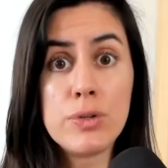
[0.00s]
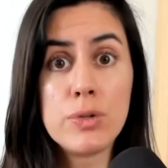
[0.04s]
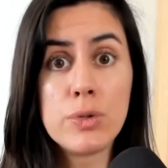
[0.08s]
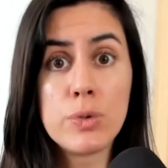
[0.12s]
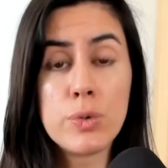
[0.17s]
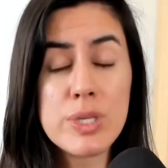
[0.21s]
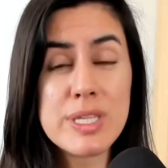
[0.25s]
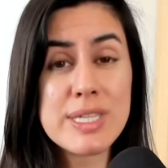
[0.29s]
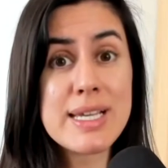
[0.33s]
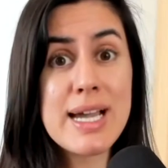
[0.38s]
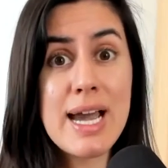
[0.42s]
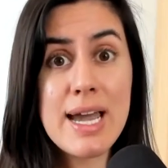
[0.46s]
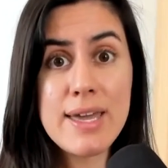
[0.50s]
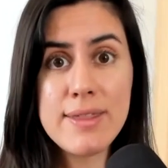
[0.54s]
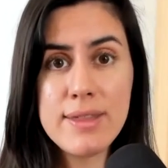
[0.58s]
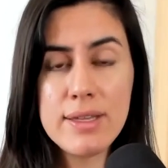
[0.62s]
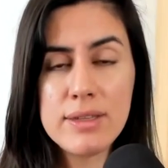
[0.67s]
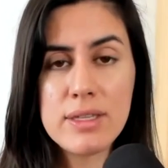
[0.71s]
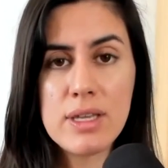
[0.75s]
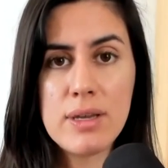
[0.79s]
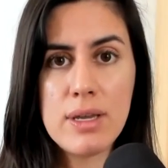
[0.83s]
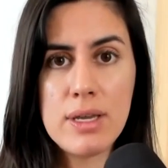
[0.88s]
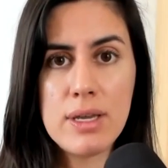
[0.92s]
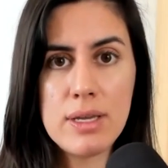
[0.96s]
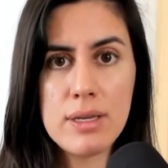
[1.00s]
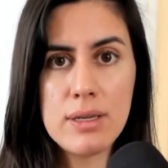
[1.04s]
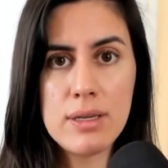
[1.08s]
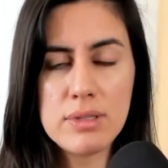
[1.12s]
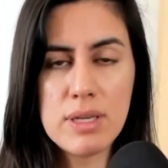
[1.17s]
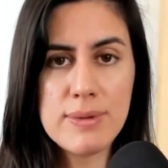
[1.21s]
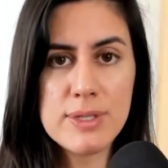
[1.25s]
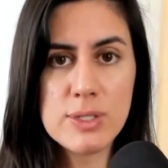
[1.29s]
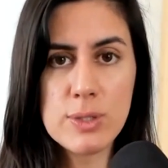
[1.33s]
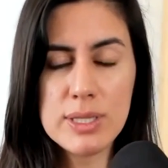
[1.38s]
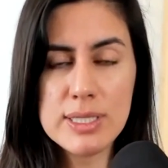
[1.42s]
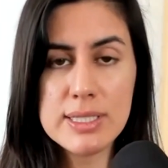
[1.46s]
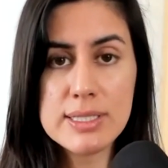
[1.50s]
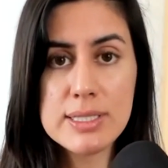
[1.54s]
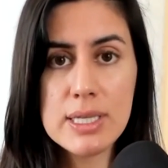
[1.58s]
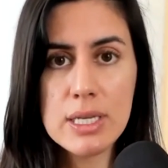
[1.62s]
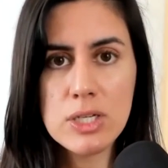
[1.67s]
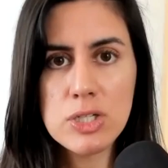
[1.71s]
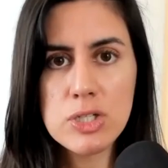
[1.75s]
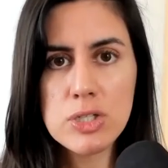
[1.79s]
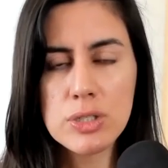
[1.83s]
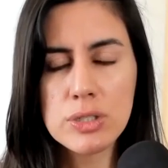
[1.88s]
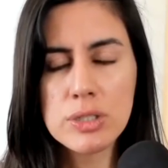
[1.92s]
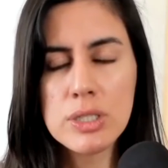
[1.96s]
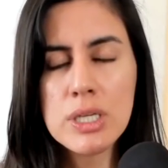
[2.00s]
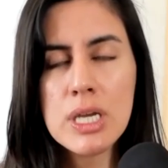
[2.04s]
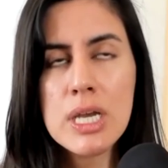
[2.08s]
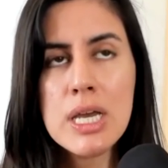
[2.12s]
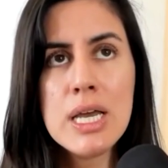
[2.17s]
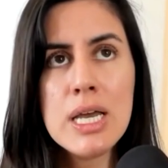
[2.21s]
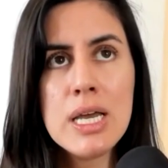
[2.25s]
who is guiding the visualization